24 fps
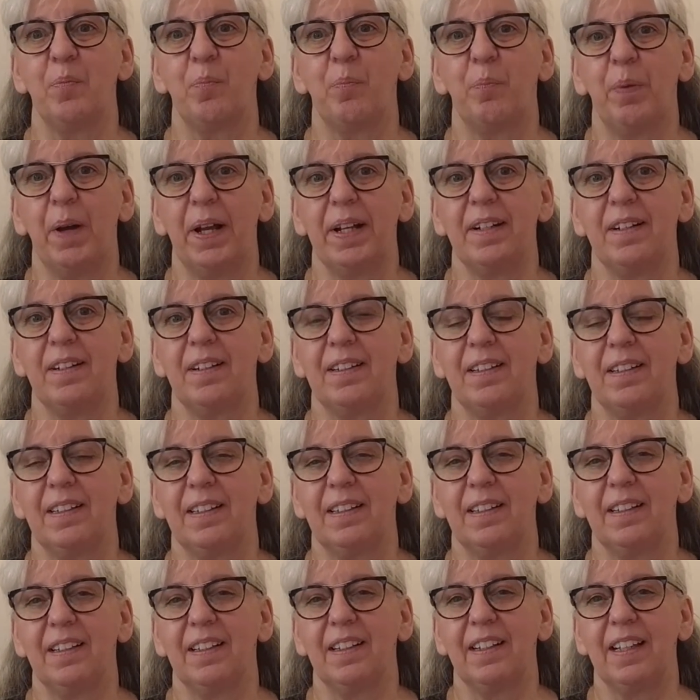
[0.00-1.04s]
But
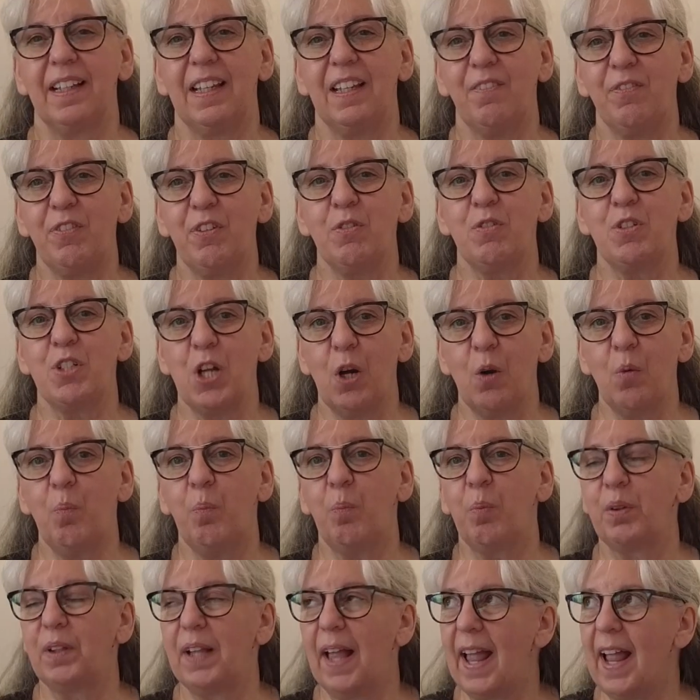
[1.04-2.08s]
if you don't
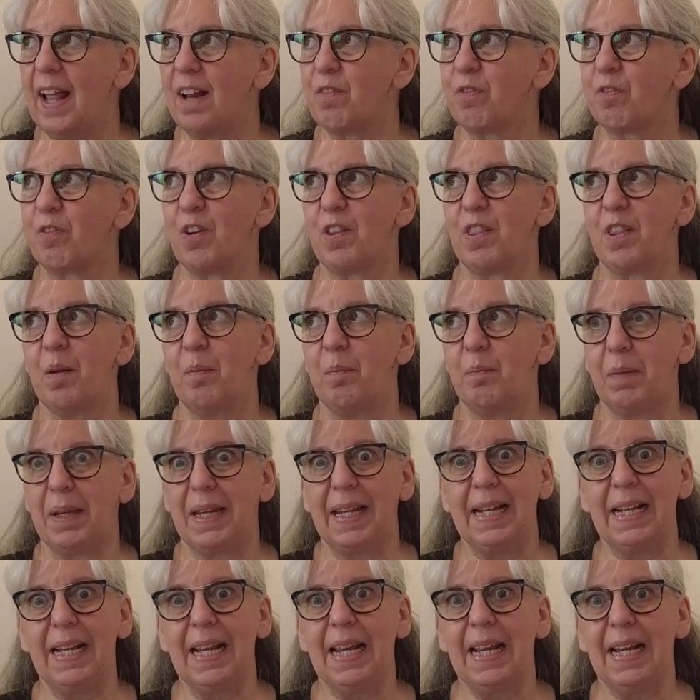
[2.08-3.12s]
plan for the
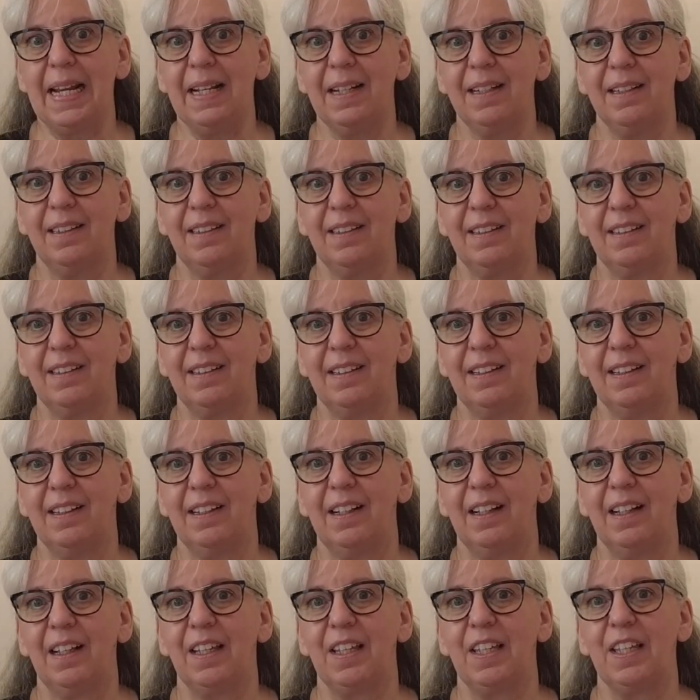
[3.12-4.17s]
meaning,
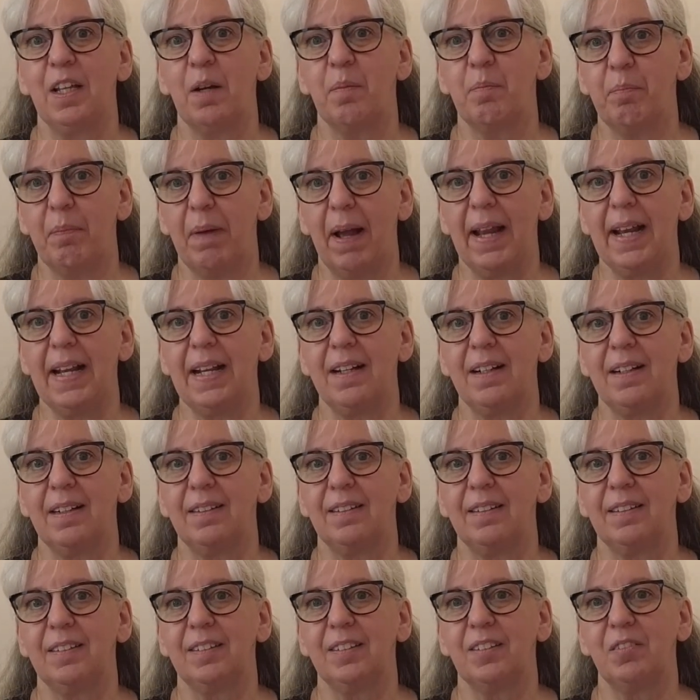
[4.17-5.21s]
you might
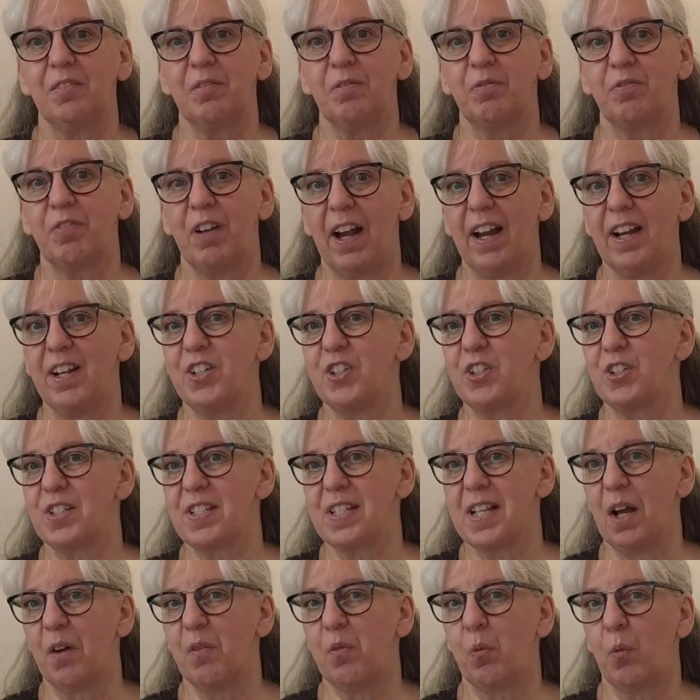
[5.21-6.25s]
find
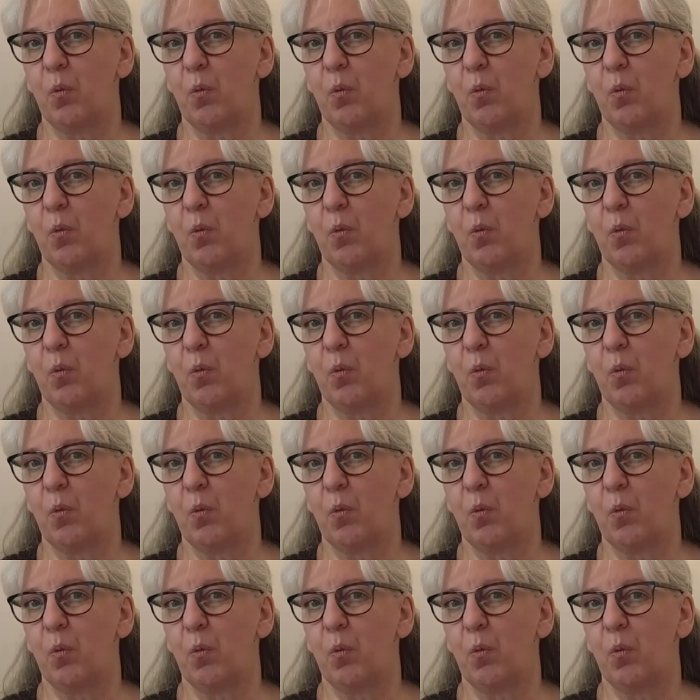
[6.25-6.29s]
yourself